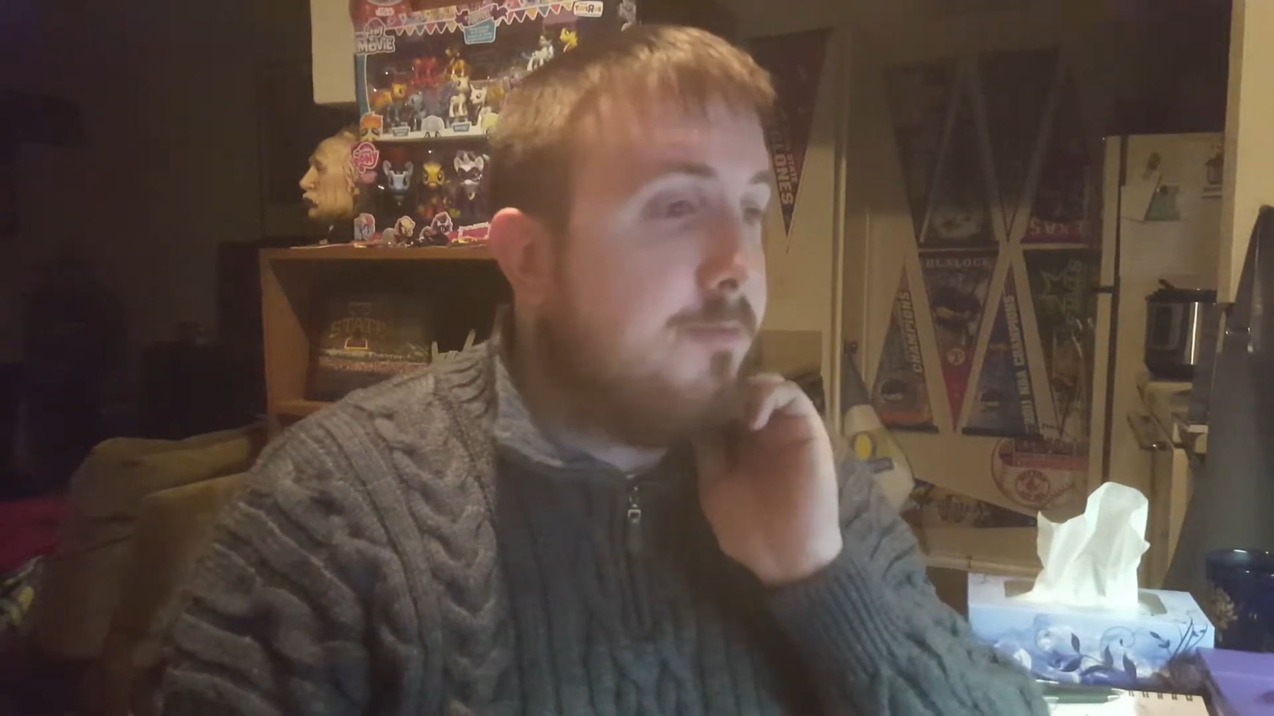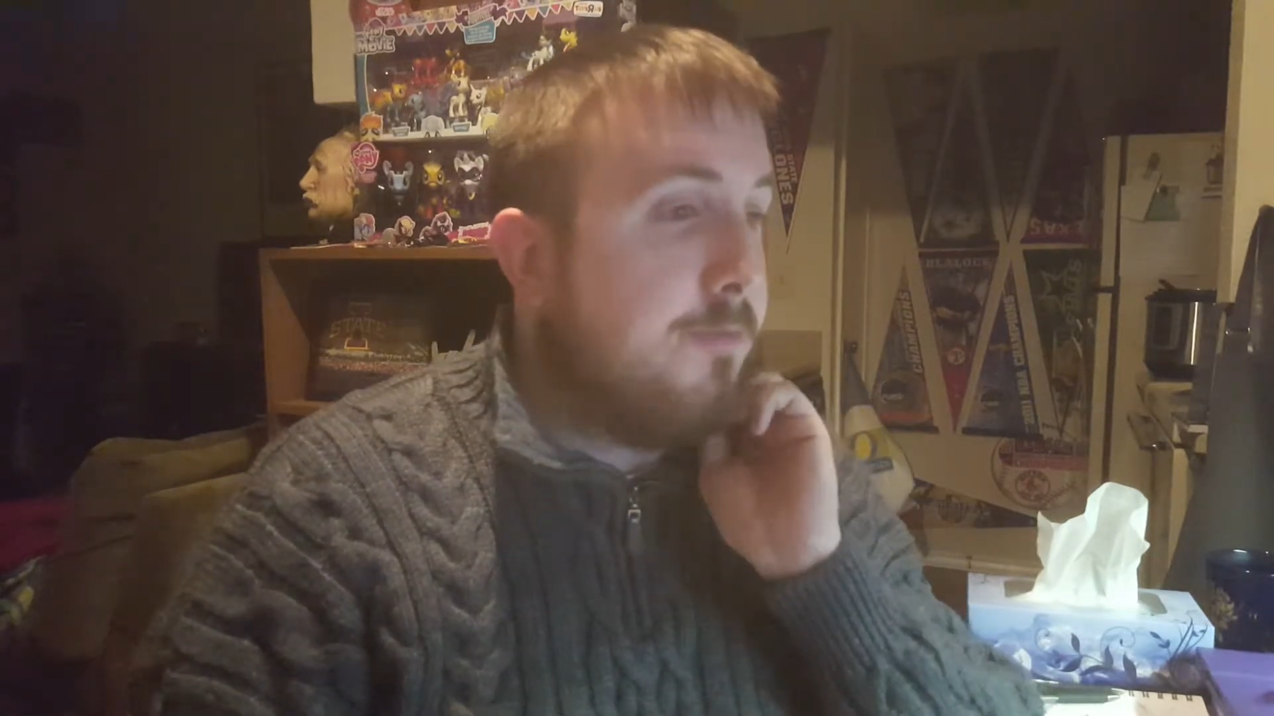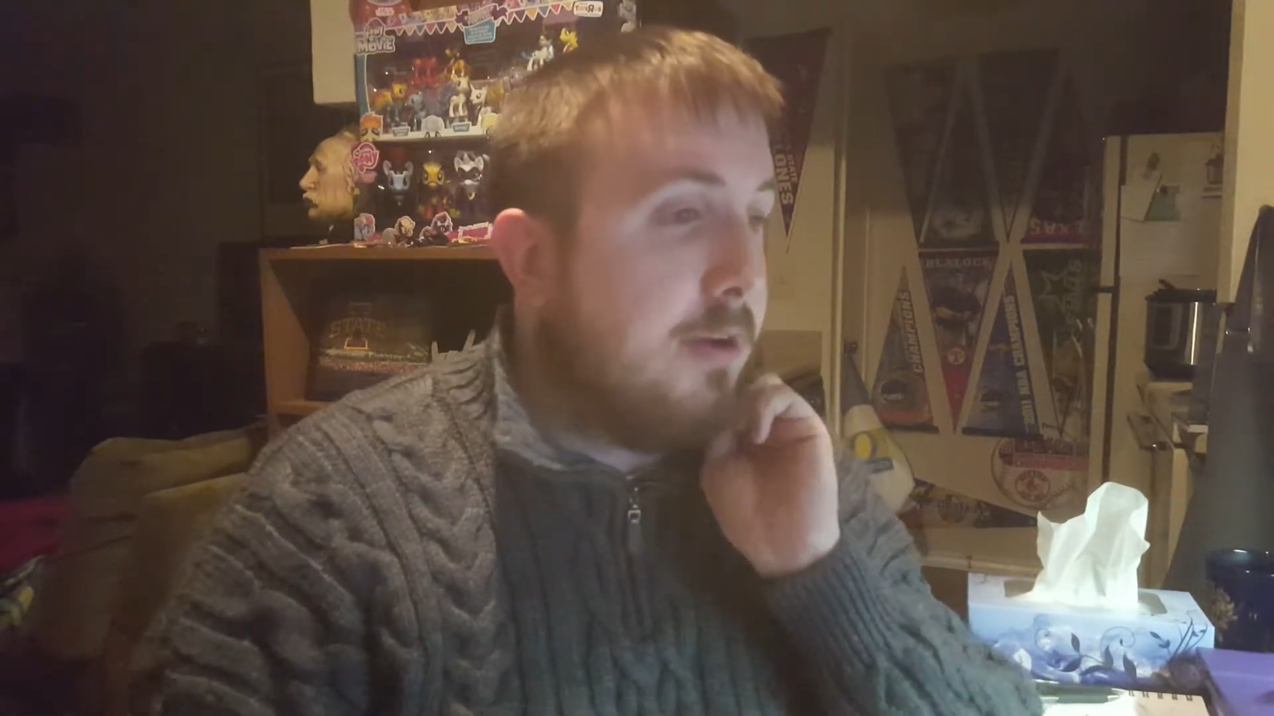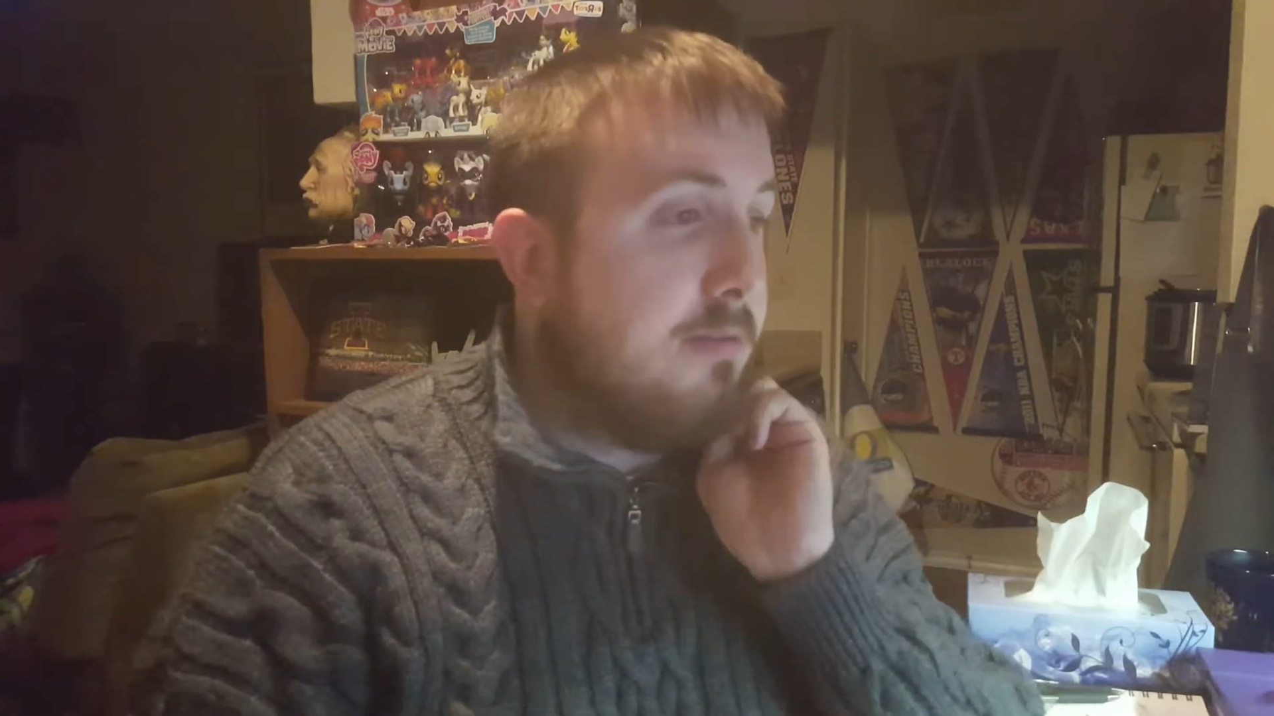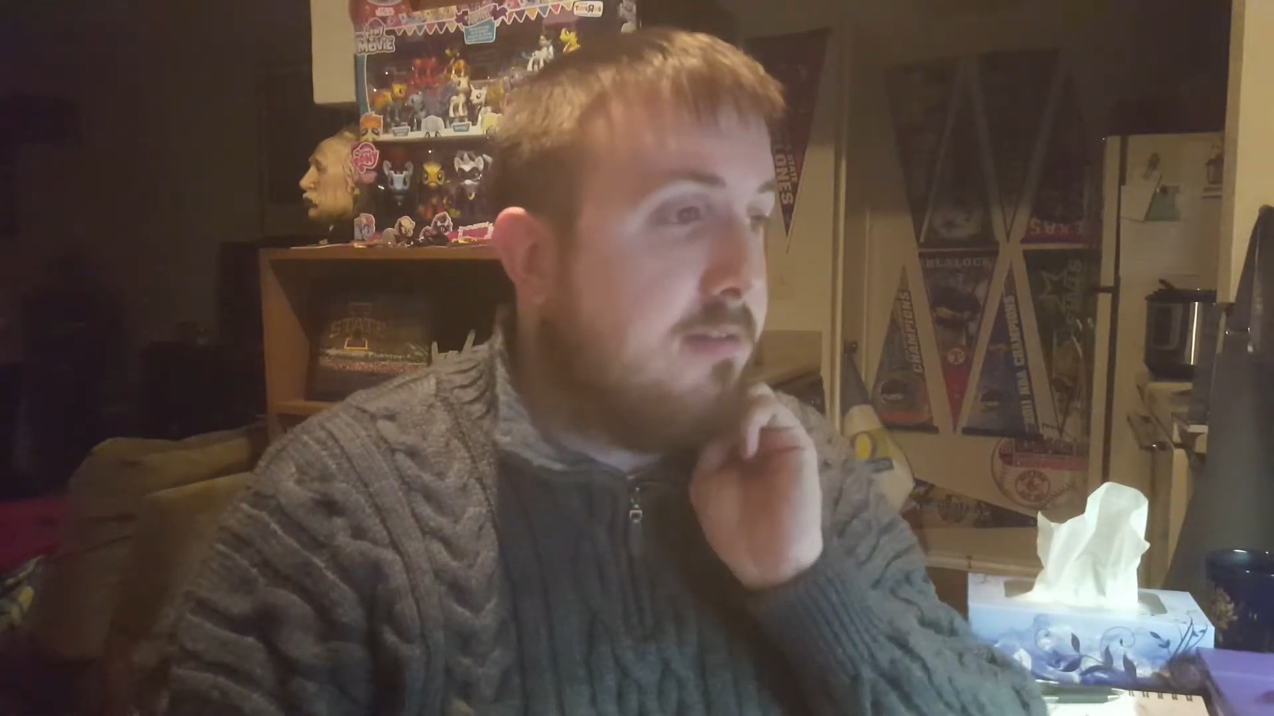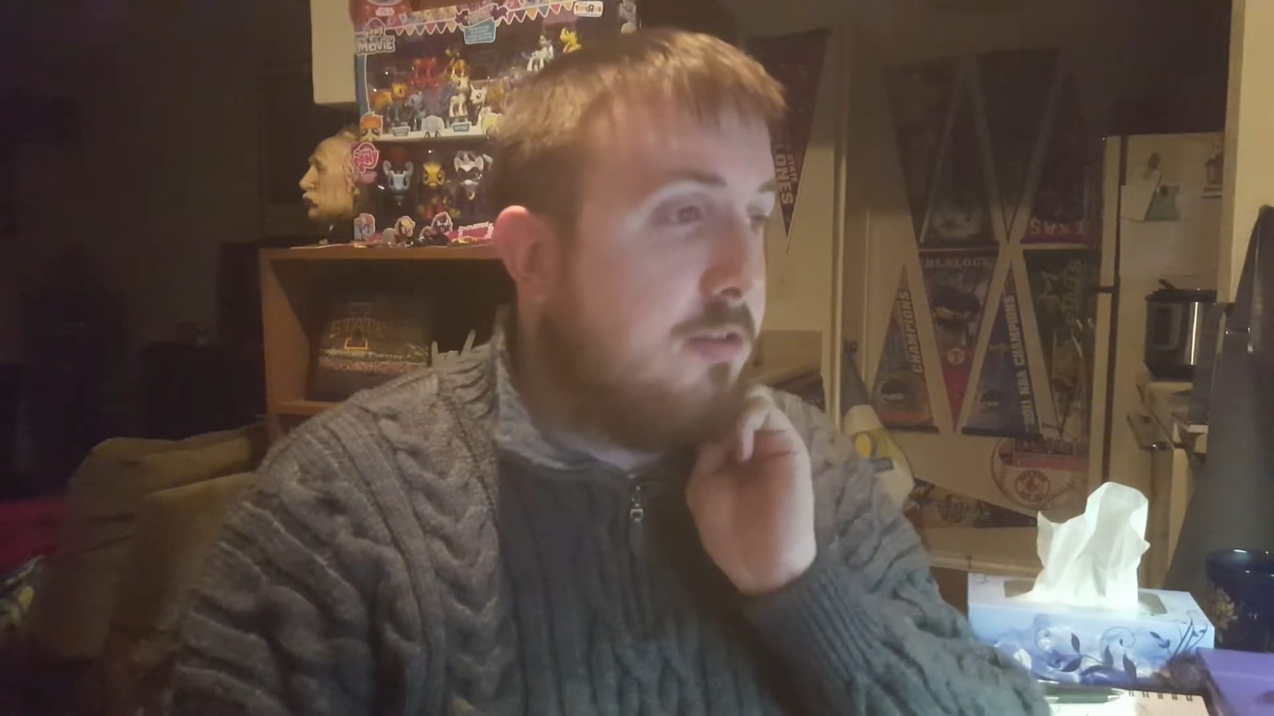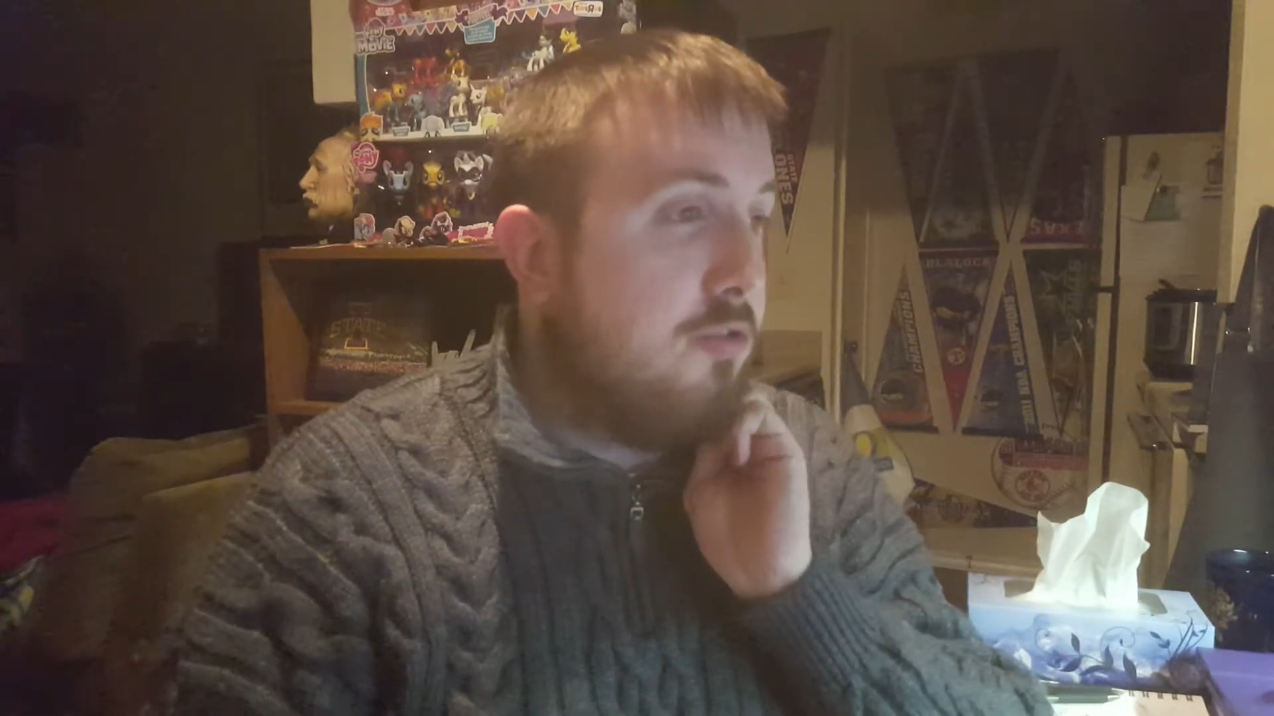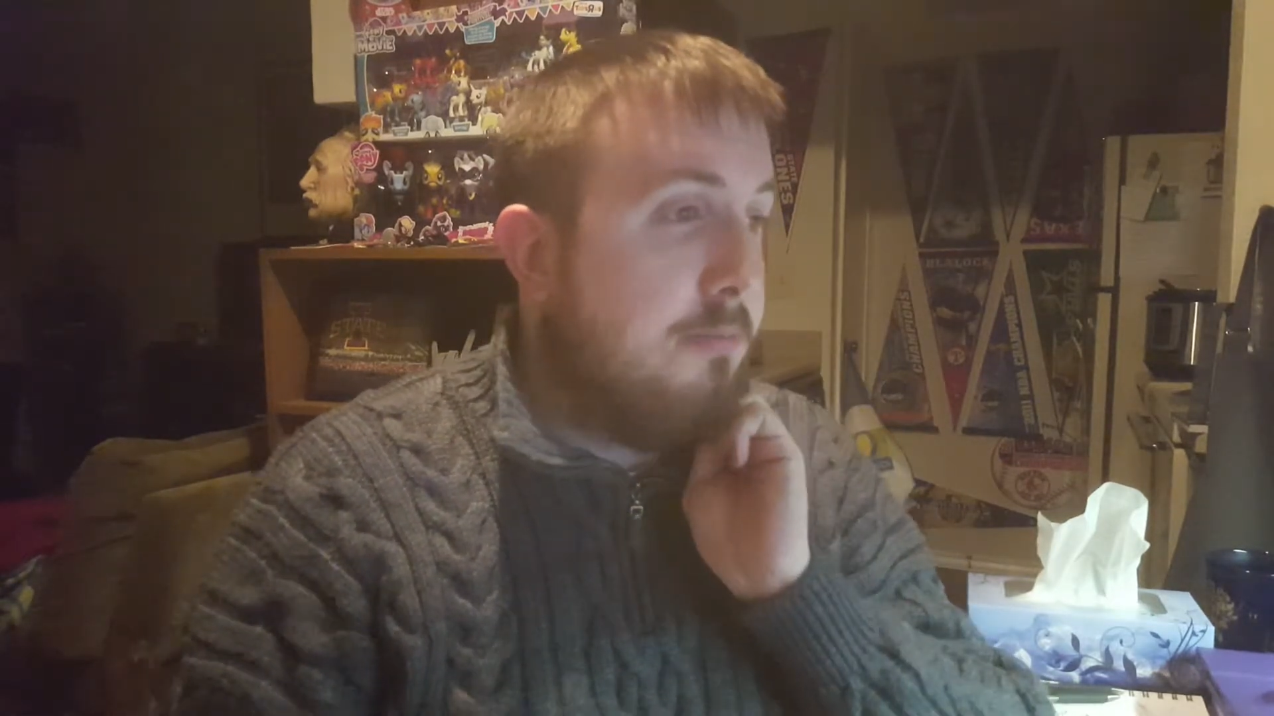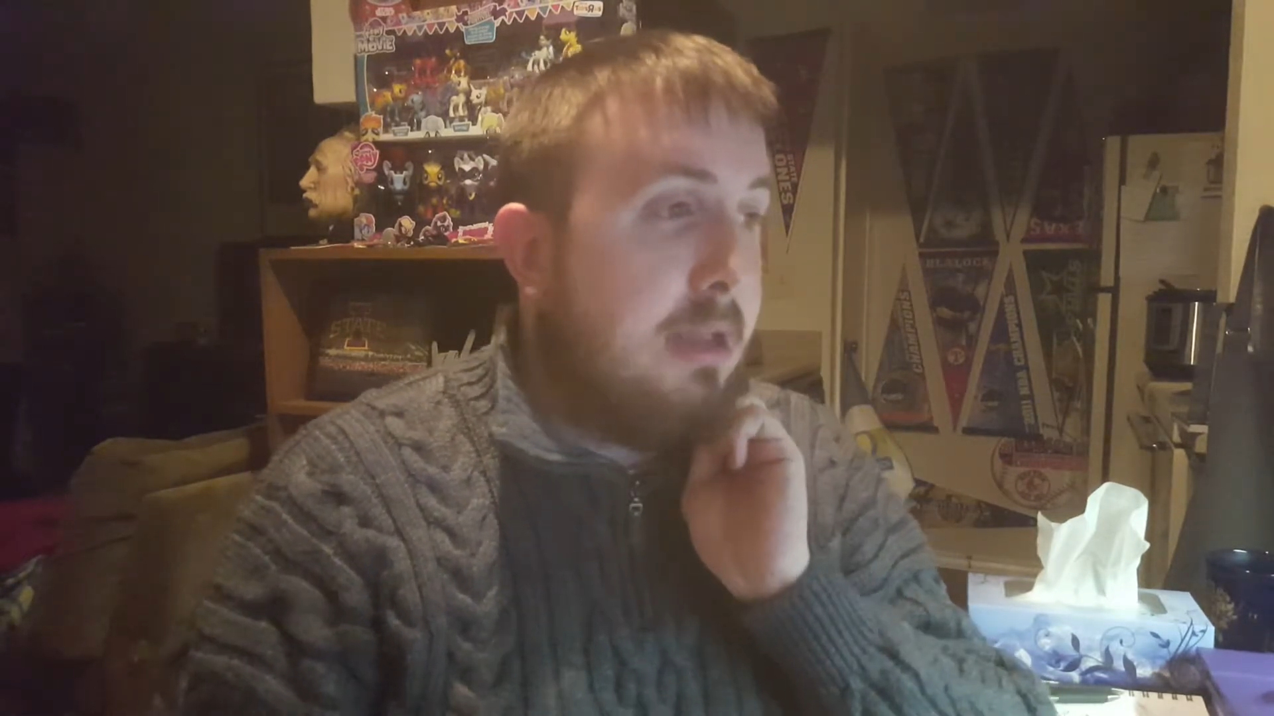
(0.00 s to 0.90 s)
from the Social